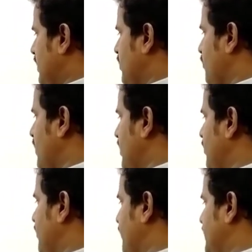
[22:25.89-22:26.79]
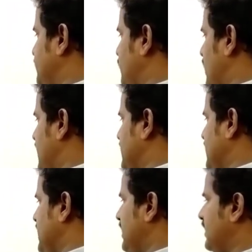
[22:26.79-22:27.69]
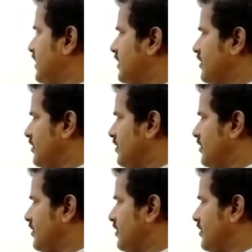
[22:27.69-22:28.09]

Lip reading: Its value equals to 1800.